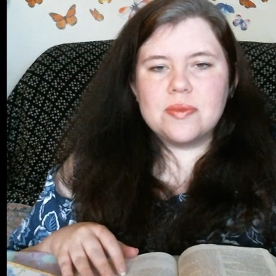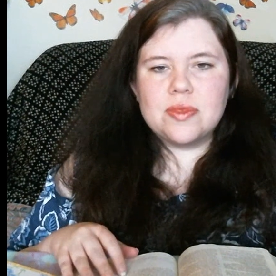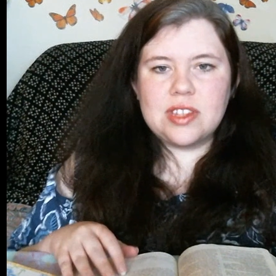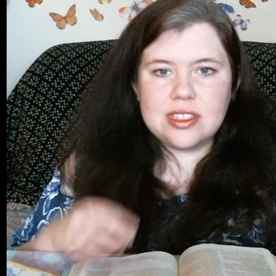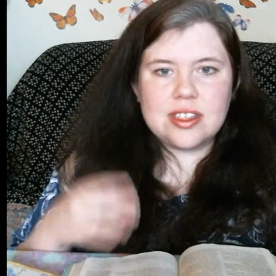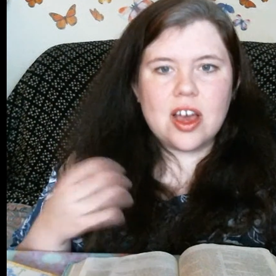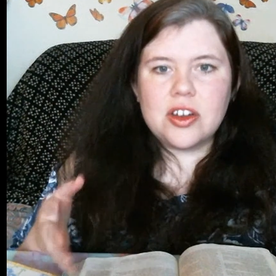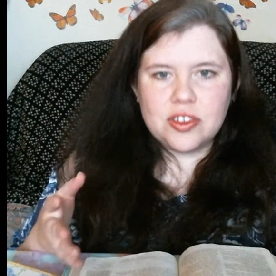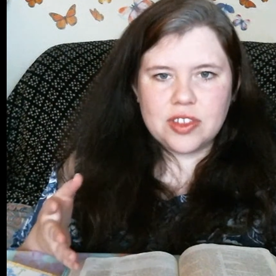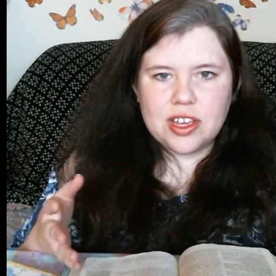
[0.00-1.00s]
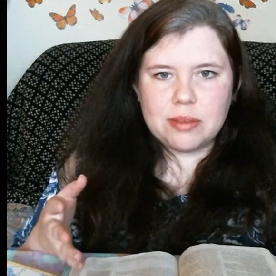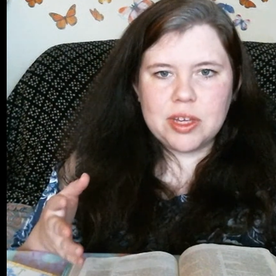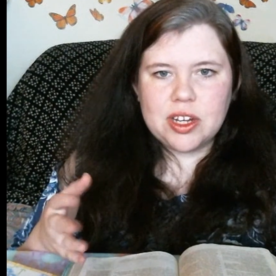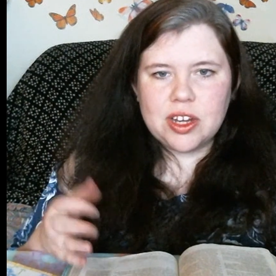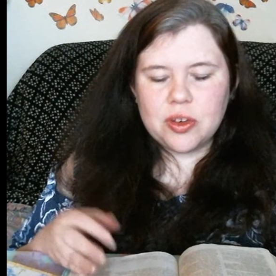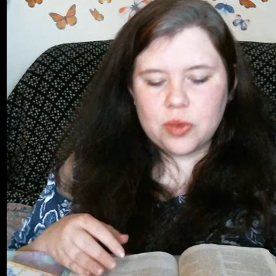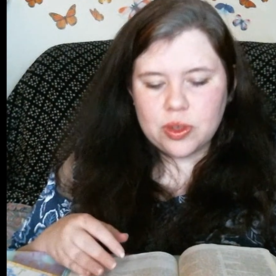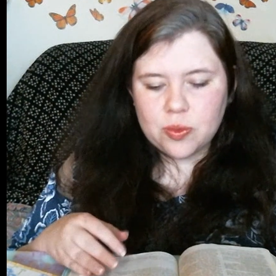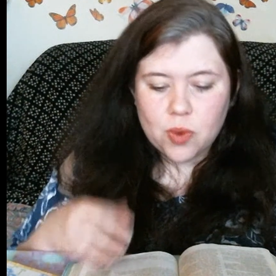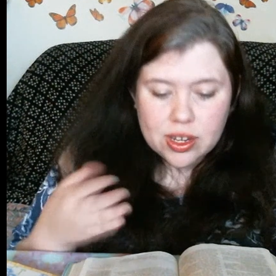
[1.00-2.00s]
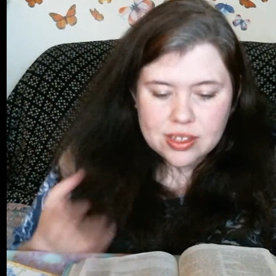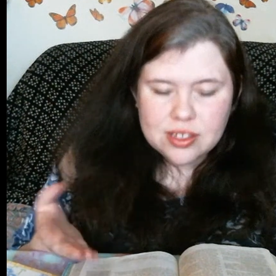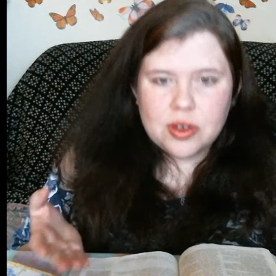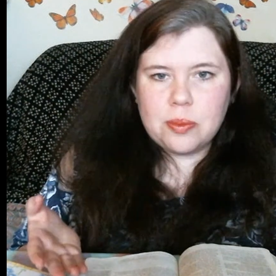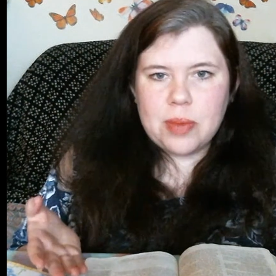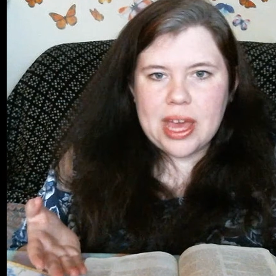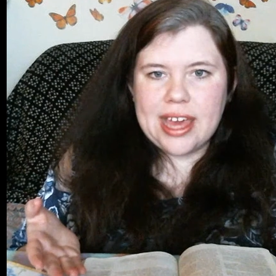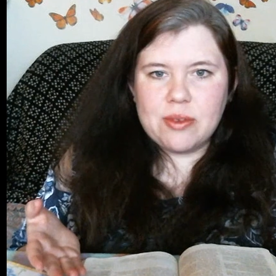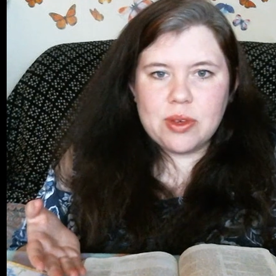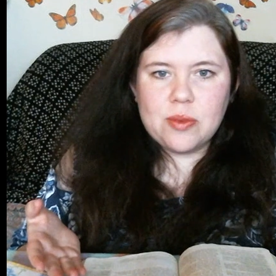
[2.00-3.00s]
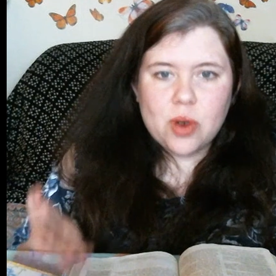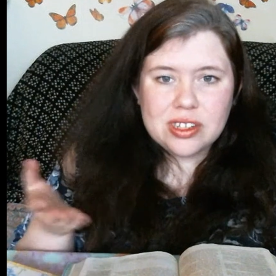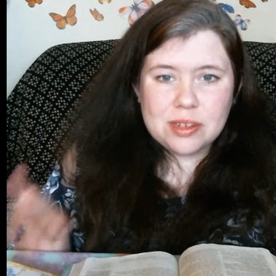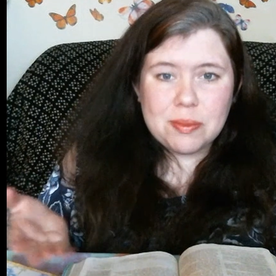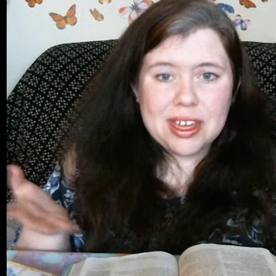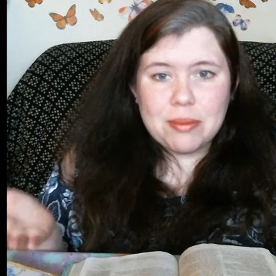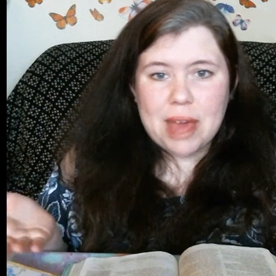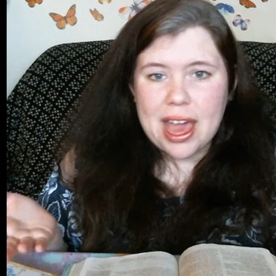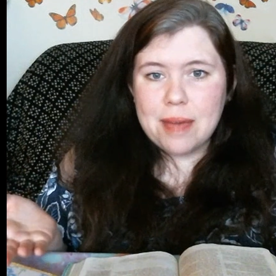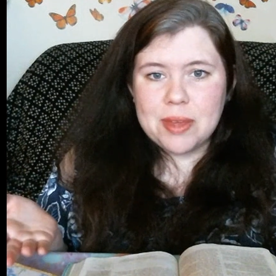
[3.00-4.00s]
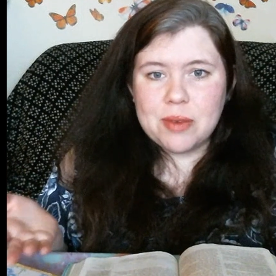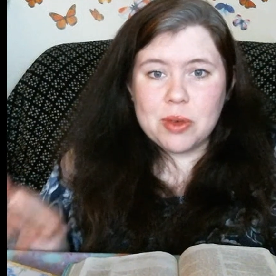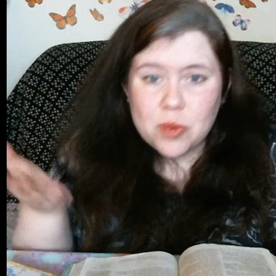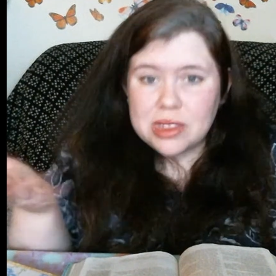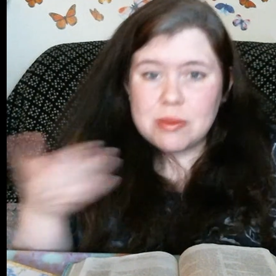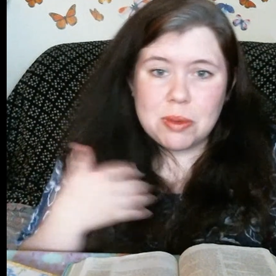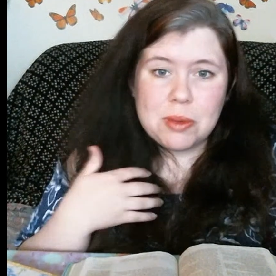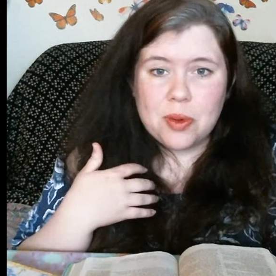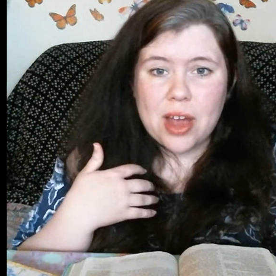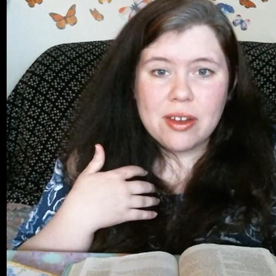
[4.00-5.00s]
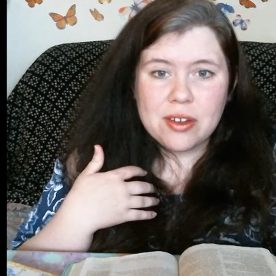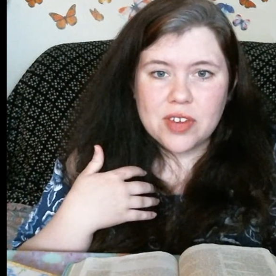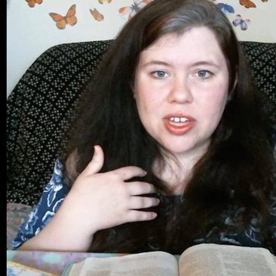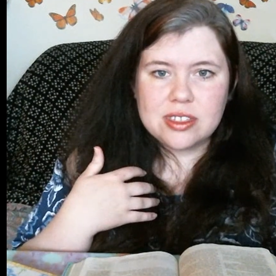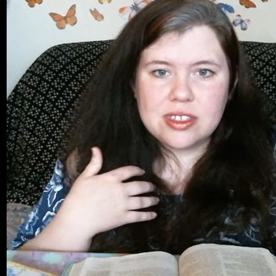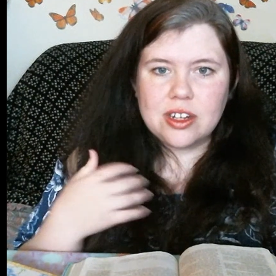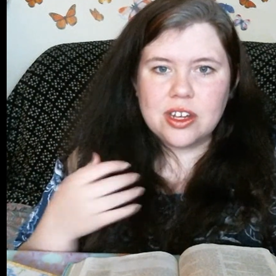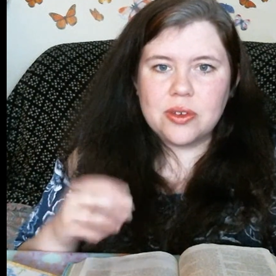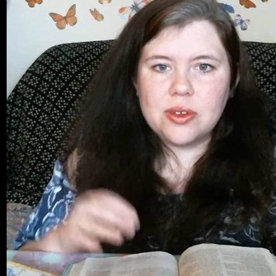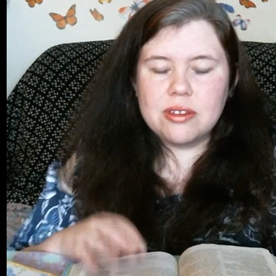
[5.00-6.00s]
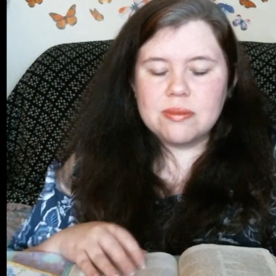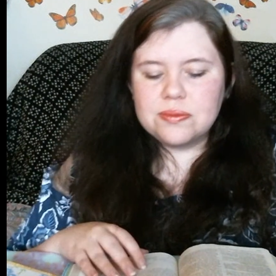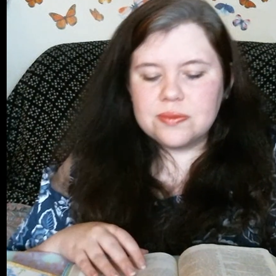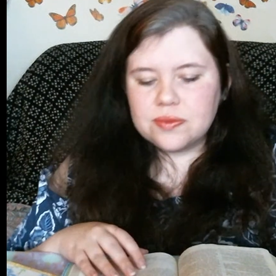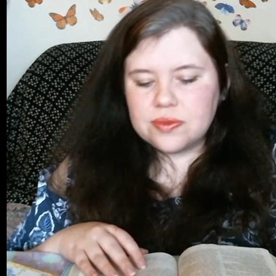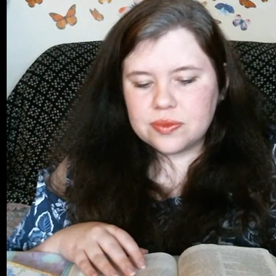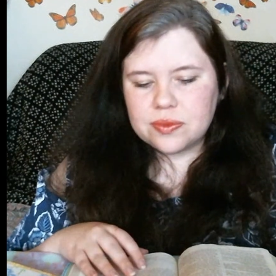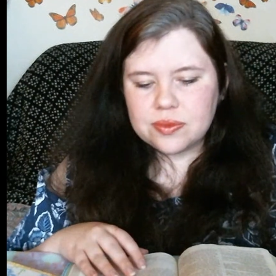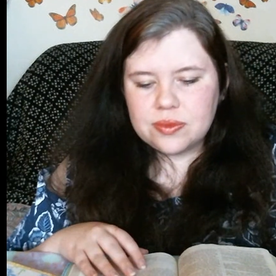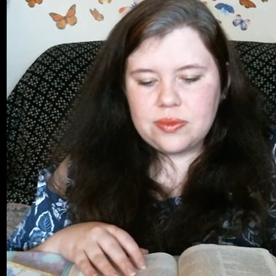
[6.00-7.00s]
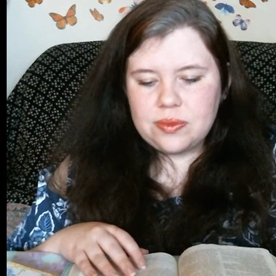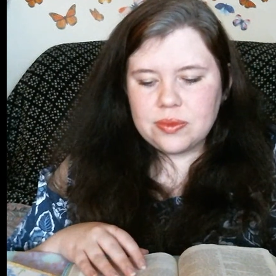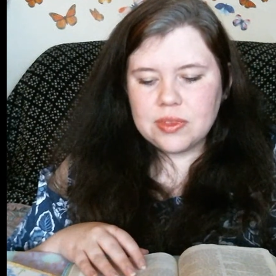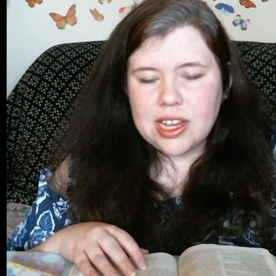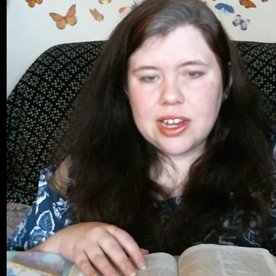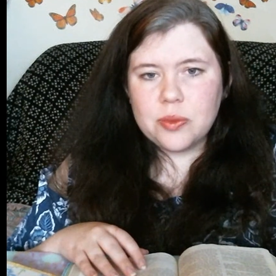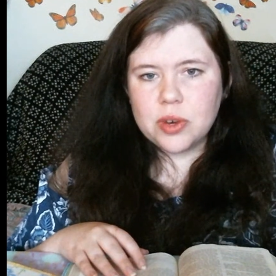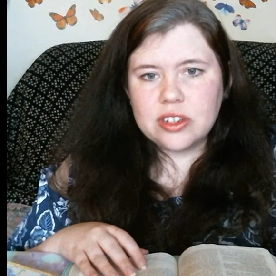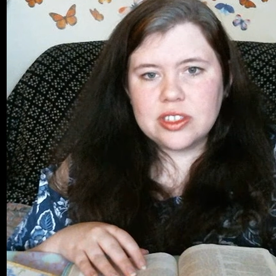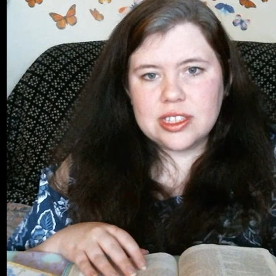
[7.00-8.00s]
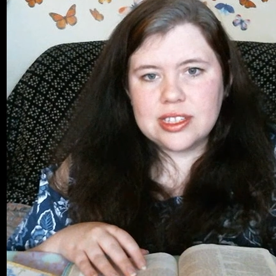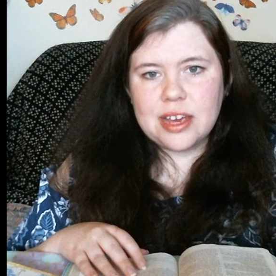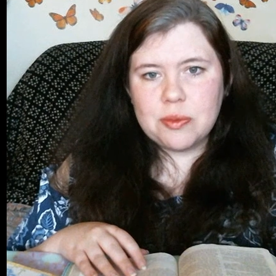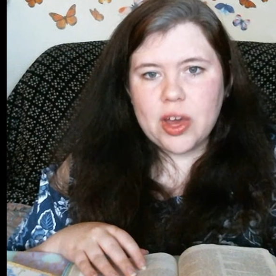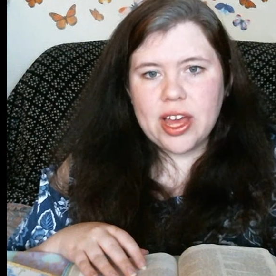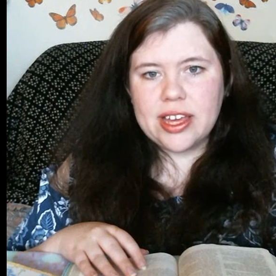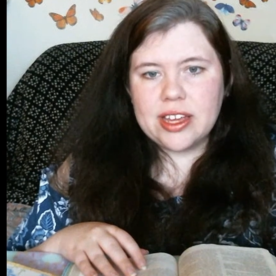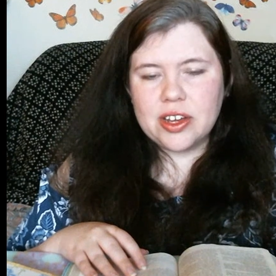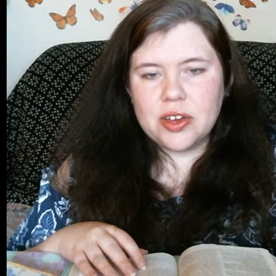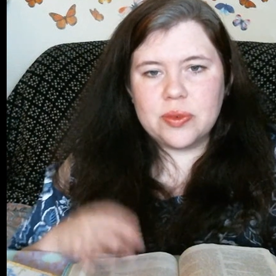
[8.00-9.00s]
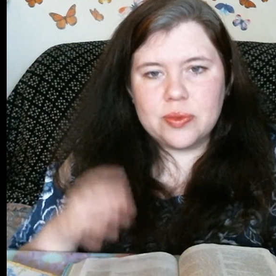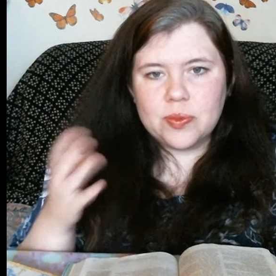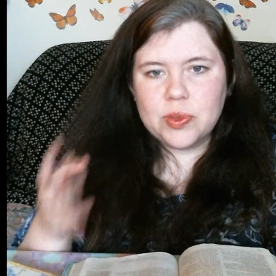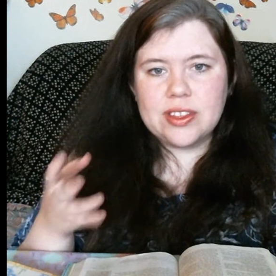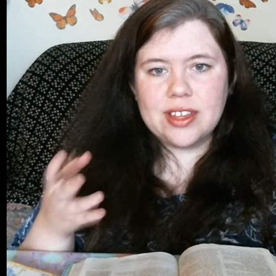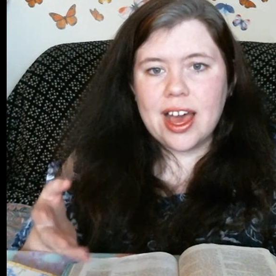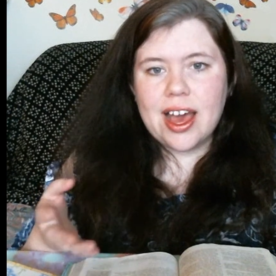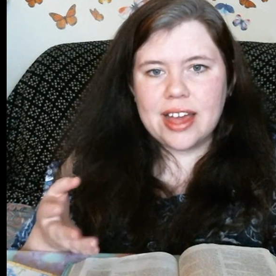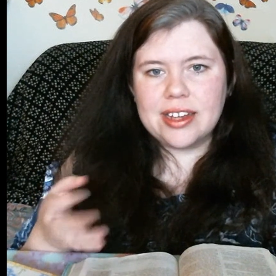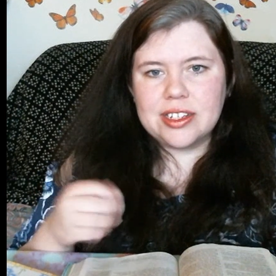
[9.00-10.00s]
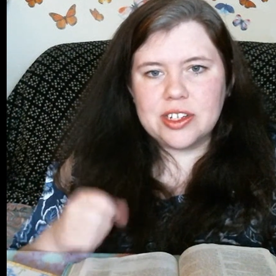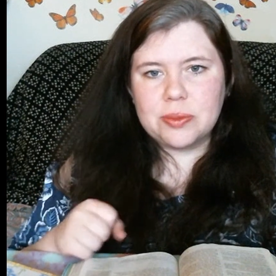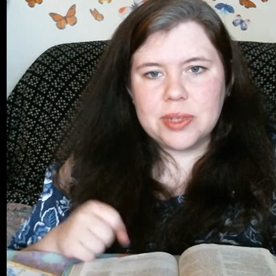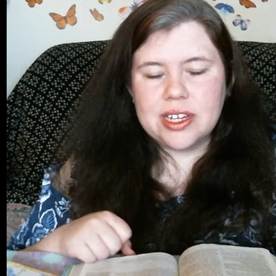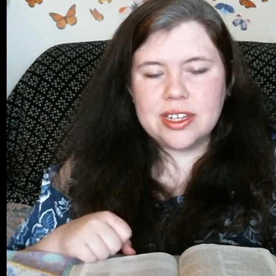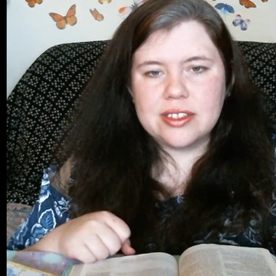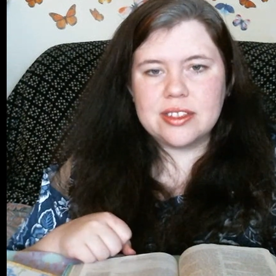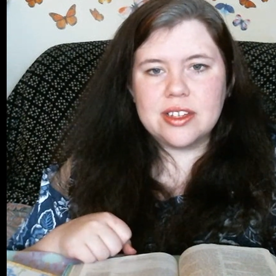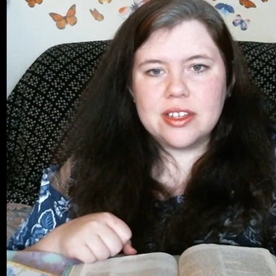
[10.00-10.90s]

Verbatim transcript: dishonor them. You know, we want to obey. We want to make them happy. We want them to be proud of us. You know, and it works the same way, you know, with God, you know, because